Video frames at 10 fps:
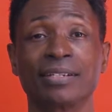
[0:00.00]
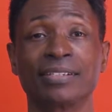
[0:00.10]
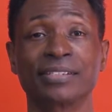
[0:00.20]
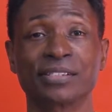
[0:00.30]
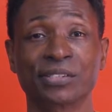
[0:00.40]

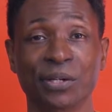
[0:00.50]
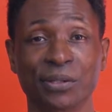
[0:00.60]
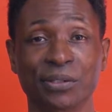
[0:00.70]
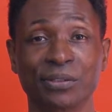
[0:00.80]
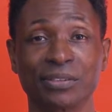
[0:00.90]

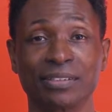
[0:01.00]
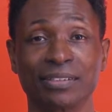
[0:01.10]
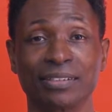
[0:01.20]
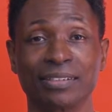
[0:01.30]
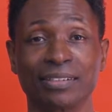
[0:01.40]
Circle.
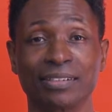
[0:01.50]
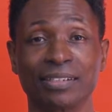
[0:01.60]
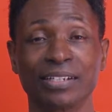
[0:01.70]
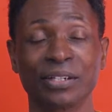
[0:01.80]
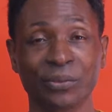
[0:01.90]

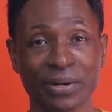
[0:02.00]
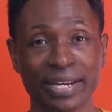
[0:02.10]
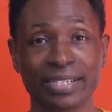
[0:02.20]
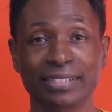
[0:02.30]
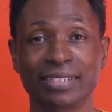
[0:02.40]

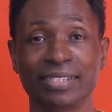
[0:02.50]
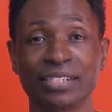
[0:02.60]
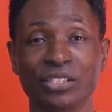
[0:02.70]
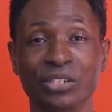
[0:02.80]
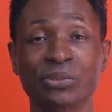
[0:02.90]
Great.
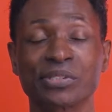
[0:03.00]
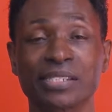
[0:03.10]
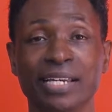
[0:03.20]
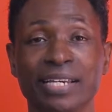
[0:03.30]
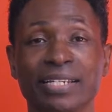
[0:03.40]
You
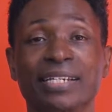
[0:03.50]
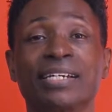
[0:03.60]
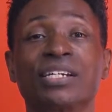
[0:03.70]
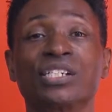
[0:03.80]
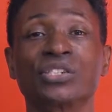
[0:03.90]
said
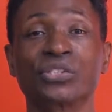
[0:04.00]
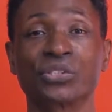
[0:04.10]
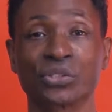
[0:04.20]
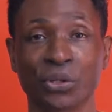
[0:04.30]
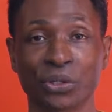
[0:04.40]

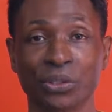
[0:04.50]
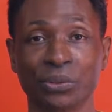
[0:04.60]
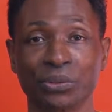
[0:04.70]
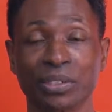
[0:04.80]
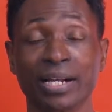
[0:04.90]

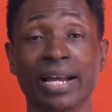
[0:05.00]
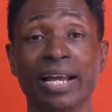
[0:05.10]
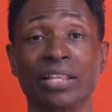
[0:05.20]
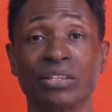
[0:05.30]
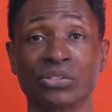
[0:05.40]
circle.
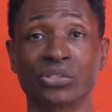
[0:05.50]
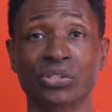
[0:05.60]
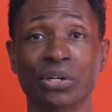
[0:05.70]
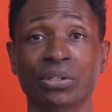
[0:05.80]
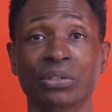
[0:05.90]
And the
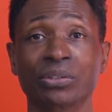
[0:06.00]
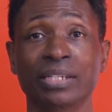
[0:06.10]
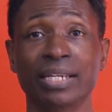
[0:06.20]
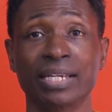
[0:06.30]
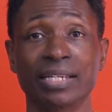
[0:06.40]
circle
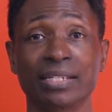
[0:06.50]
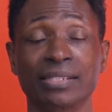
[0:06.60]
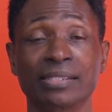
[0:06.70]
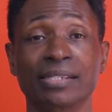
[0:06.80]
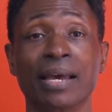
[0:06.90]
is